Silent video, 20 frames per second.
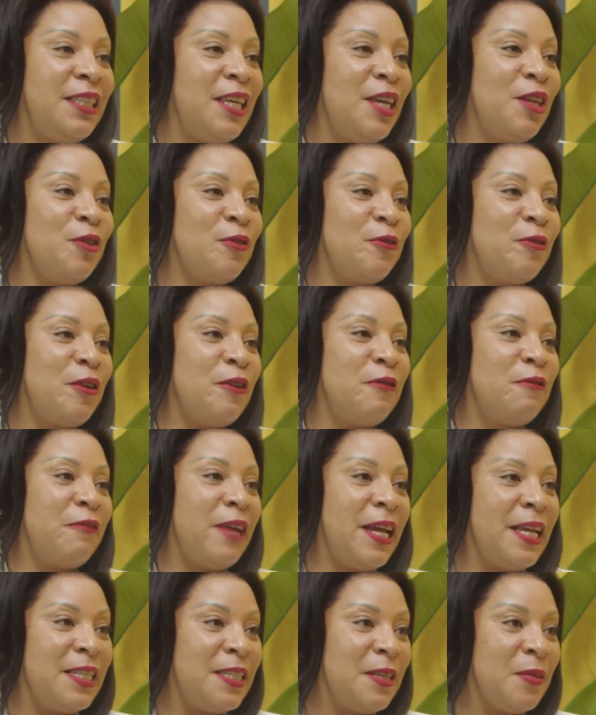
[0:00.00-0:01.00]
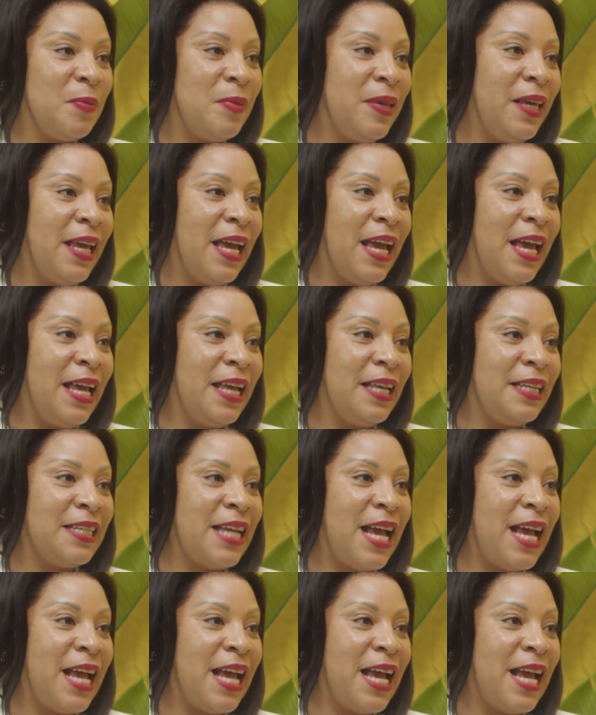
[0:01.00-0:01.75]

Thank you for inviting me, and